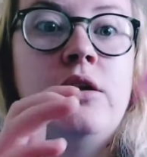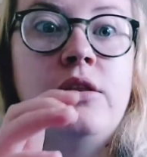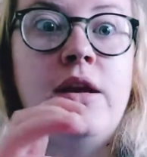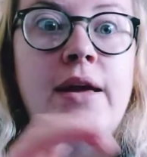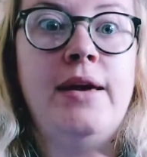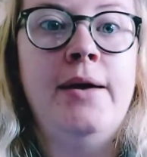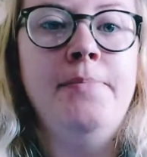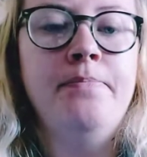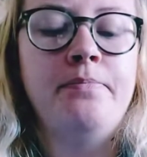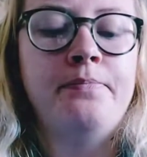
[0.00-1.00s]
the layer,
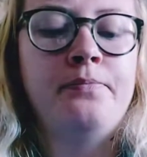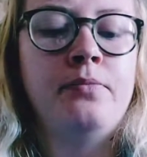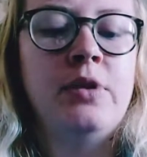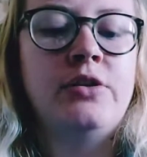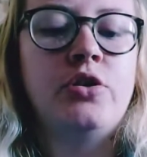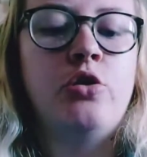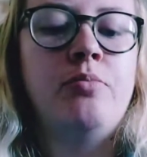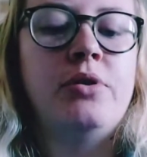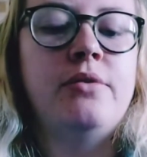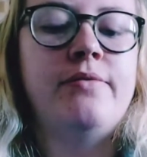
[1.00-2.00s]
so
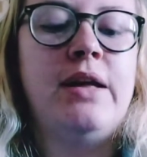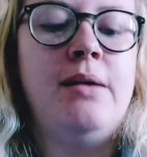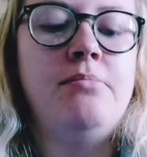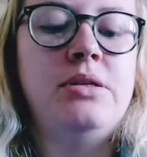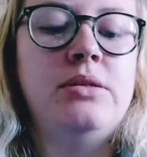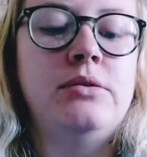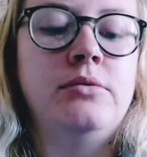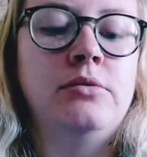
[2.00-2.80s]
open the flaps,